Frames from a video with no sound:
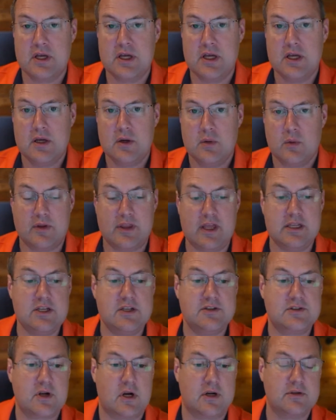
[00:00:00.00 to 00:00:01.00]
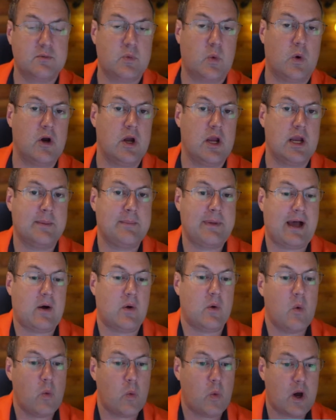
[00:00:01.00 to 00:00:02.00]
well, then you start worrying
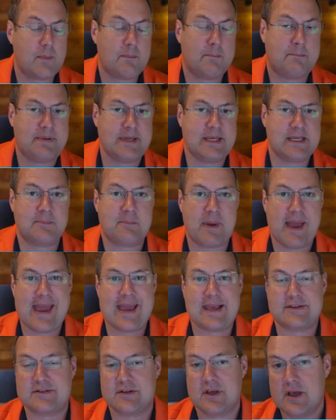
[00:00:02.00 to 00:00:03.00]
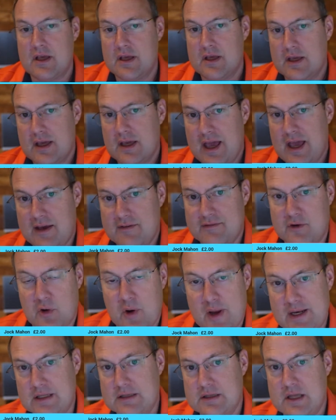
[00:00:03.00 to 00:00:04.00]
about what big banks have
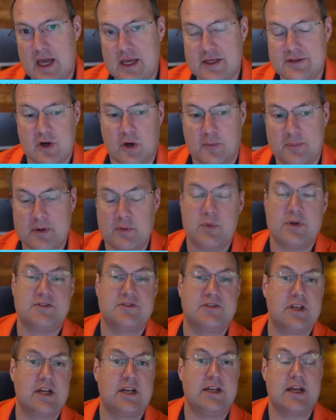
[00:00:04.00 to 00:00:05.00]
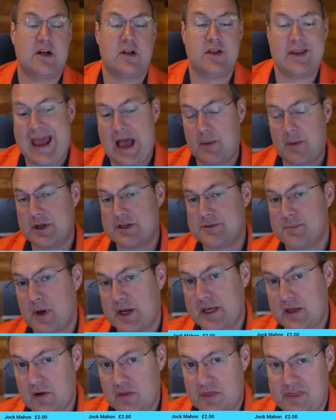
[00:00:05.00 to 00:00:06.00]
credit lines open with Citadel and how much
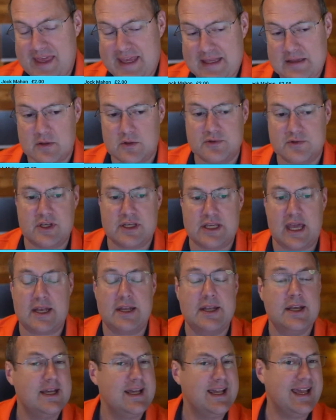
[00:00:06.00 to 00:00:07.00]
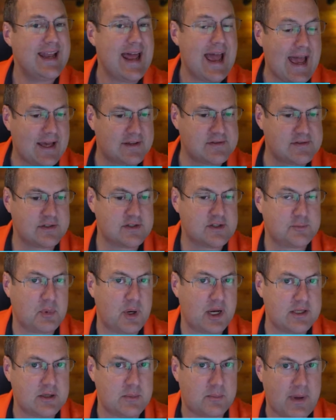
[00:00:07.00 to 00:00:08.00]
money are they losing yet. It hasn't
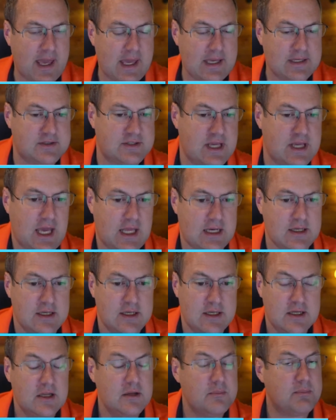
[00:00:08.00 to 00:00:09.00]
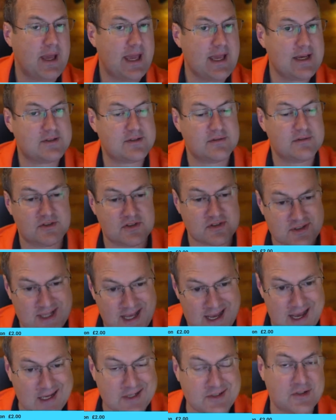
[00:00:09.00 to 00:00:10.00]
spread to banks yet. Banks'
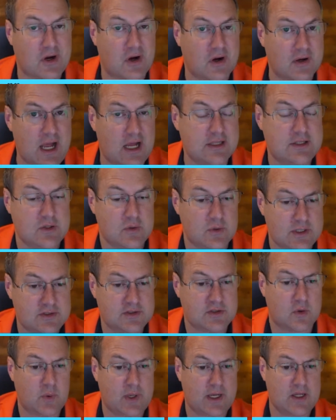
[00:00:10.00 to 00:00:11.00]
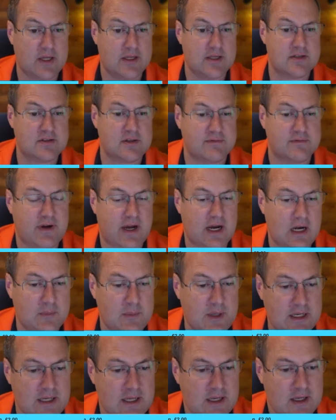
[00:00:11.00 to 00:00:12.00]
stocks are not doing so well in this
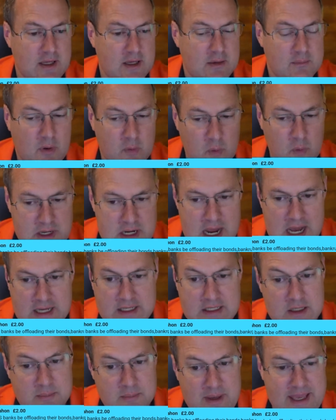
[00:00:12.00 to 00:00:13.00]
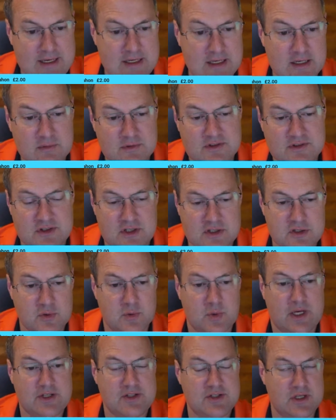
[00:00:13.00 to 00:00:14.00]
environment. But we're not in a banking
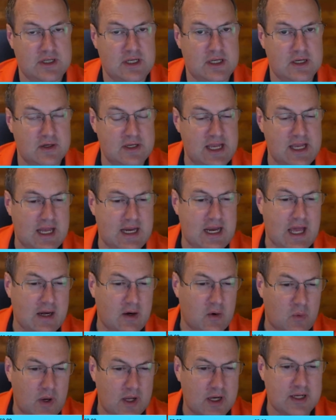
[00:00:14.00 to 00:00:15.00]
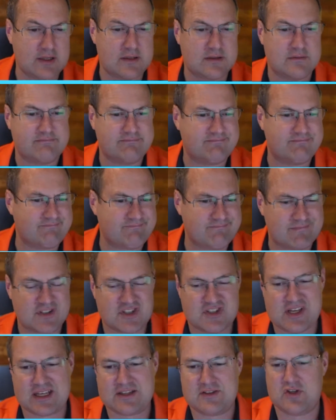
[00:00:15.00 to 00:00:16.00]
situation here yet. I don't want to
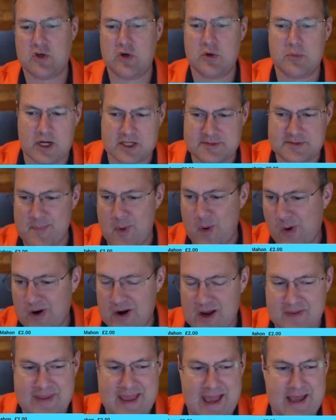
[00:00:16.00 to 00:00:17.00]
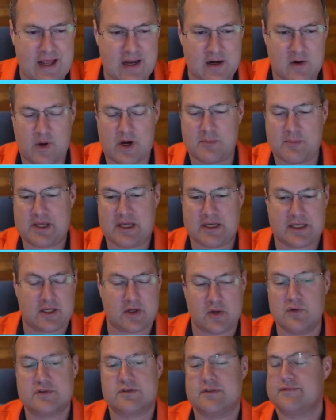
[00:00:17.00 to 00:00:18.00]
say too much more on that. I don't want to be
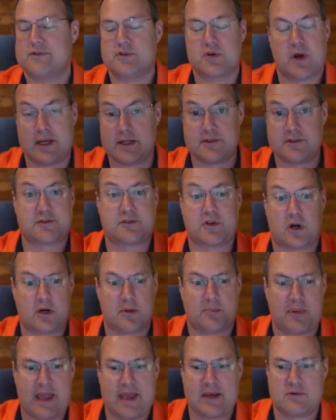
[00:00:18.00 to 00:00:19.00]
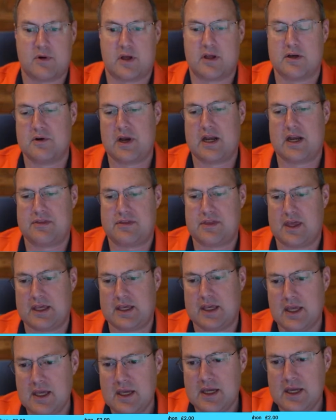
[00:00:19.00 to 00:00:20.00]
accused of trying to start a bank run or anything.
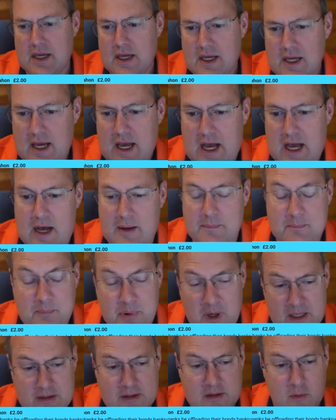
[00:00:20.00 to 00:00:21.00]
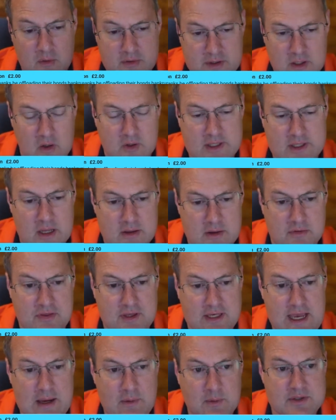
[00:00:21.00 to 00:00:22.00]
But the only other
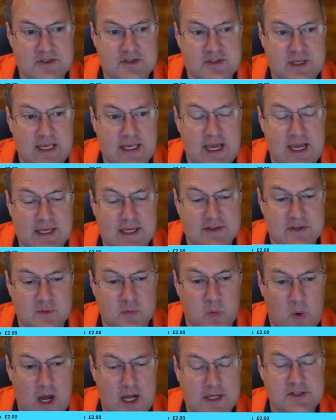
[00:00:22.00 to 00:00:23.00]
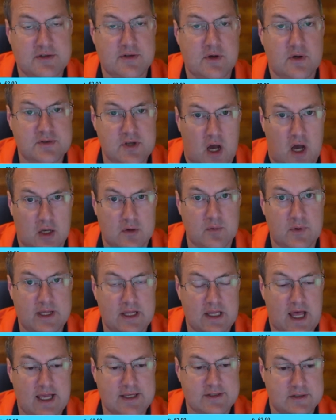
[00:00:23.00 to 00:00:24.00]
thing I would say, guys, is watch those
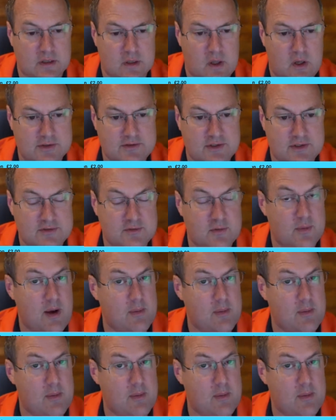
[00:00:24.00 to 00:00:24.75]
unrealized losses. Remember the